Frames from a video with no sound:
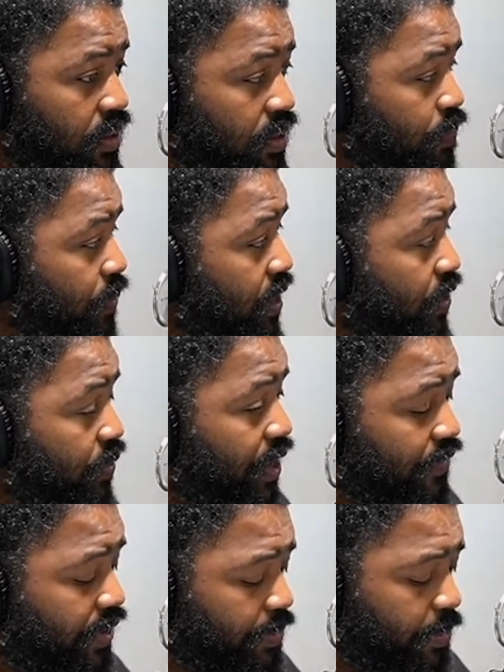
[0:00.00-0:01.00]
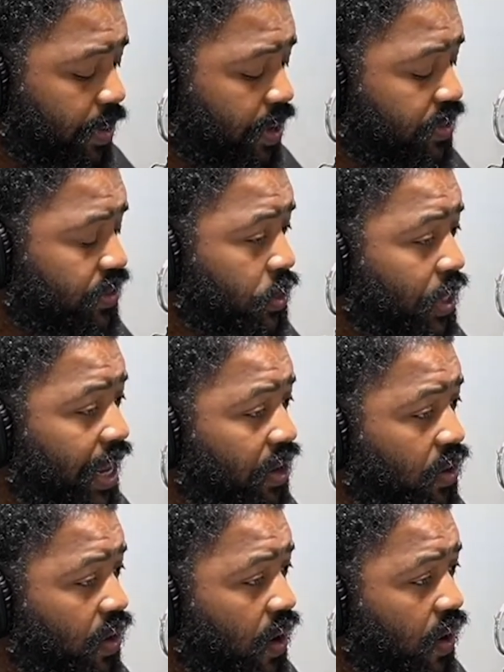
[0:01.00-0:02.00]
Because when they flipping burgers, they're not
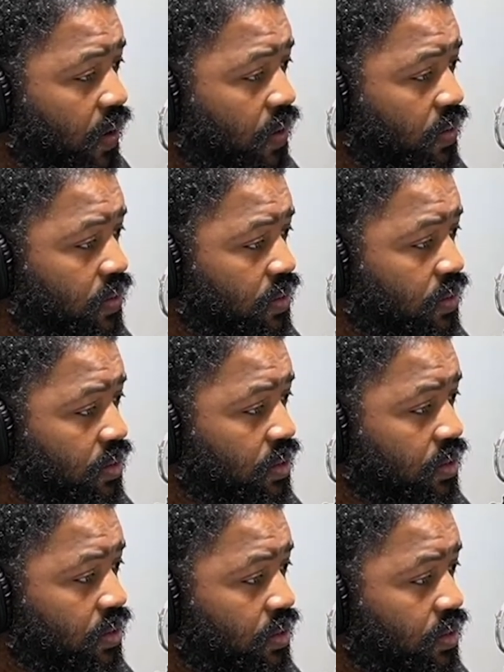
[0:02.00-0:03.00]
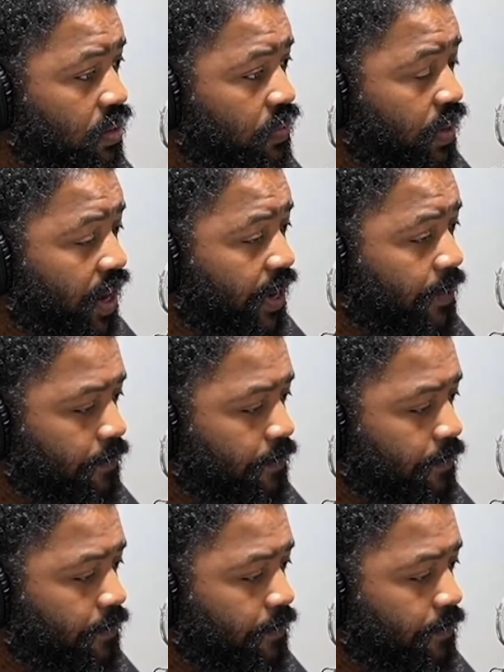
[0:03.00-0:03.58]
on call, right?